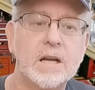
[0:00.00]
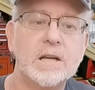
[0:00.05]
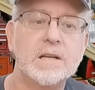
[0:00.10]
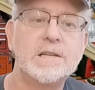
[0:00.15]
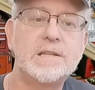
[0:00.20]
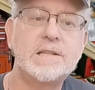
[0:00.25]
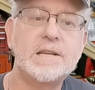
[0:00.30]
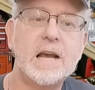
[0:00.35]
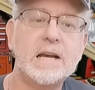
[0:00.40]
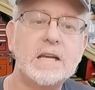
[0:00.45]

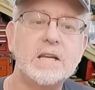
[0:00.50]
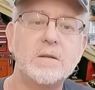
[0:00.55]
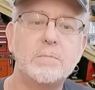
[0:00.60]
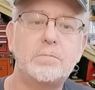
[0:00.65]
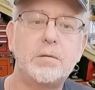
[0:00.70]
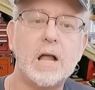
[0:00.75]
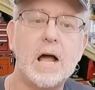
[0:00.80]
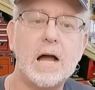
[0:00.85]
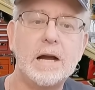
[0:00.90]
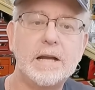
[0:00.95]
Second,
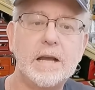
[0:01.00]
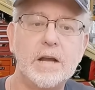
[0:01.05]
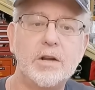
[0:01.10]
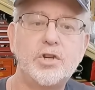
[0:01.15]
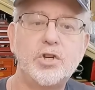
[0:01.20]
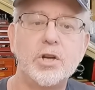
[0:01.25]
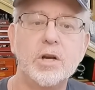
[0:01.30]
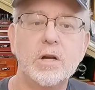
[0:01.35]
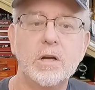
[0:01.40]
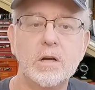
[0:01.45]

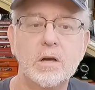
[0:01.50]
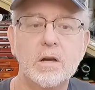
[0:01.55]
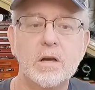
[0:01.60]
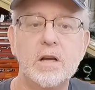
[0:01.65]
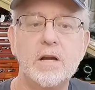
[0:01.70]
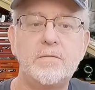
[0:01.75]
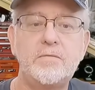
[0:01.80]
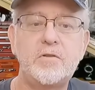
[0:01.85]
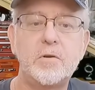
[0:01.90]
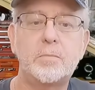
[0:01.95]
blockage.
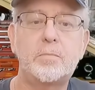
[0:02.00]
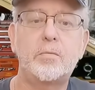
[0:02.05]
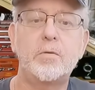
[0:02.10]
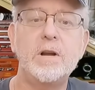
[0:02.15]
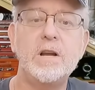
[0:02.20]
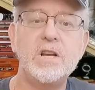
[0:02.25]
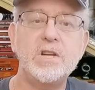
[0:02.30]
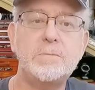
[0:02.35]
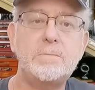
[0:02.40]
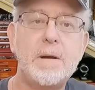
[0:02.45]
If
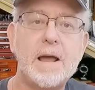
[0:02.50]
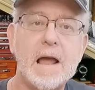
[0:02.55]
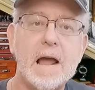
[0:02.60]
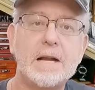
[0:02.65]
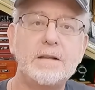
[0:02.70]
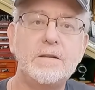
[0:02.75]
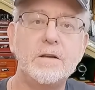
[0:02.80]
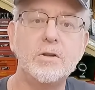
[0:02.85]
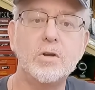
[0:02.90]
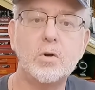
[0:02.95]
debris is
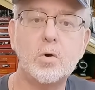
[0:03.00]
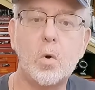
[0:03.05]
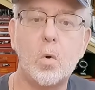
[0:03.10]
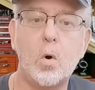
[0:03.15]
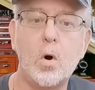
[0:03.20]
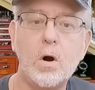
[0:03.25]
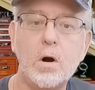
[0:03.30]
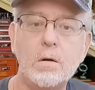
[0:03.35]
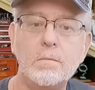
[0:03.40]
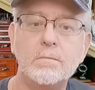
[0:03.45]
packed in the
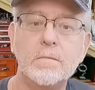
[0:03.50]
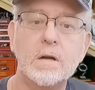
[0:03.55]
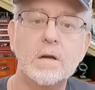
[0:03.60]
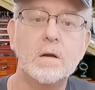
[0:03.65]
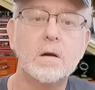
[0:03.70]
core,